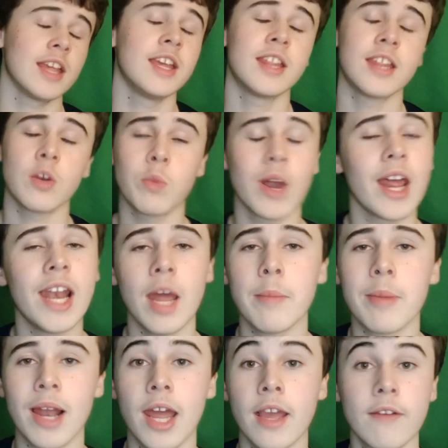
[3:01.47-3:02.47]
He said, well, I let
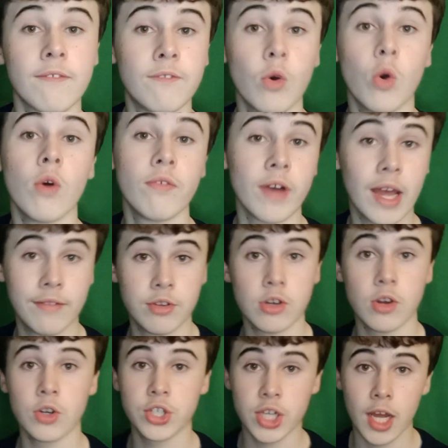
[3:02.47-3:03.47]
my, like, 4 or
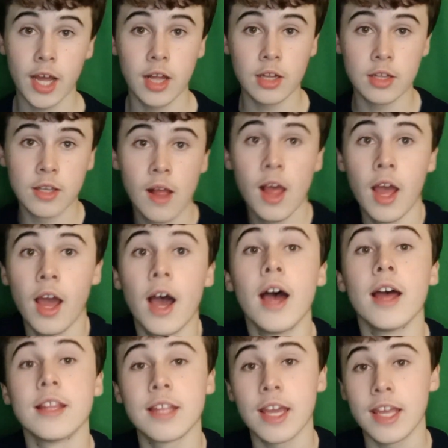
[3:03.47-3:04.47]
5-year-old child
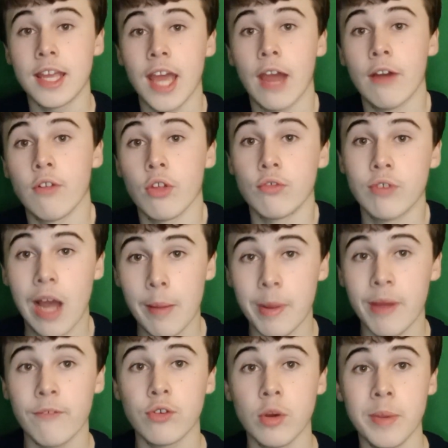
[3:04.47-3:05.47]
take care of the
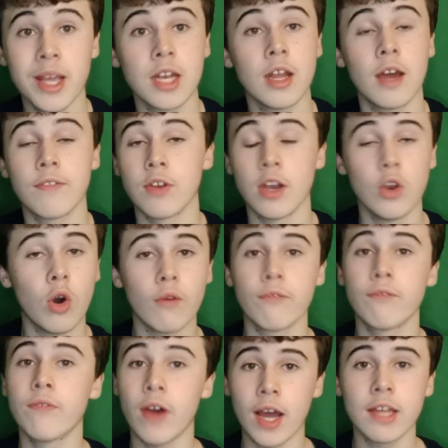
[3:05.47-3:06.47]
rabbit for a bit, and after not
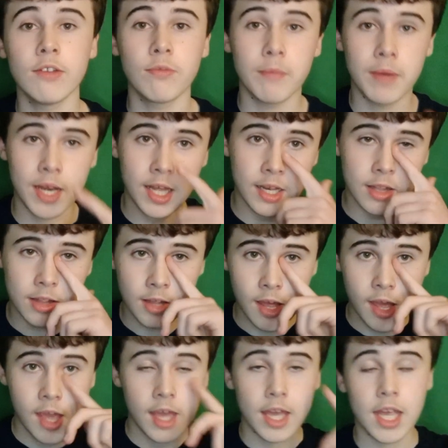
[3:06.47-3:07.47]
5 minutes,
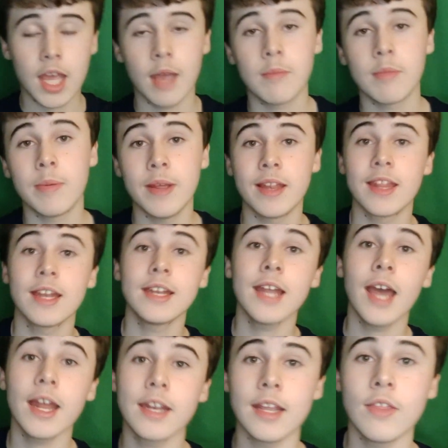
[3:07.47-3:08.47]
he came to me and said,
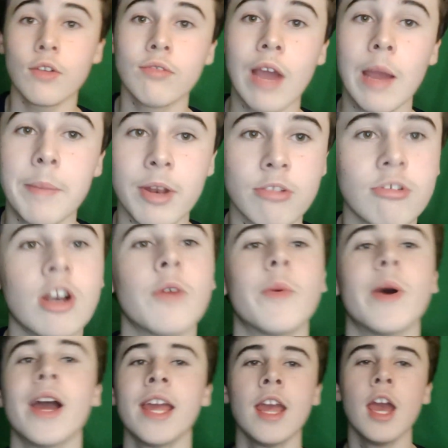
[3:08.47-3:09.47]
Daddy, the rabbit's run
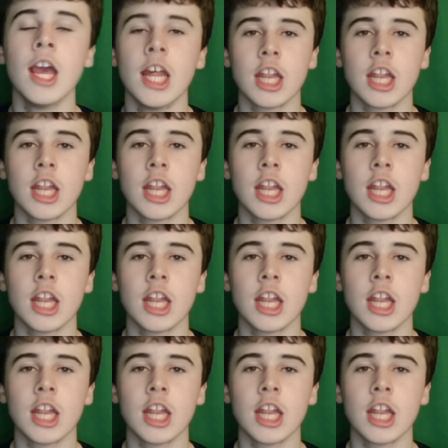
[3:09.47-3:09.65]
away.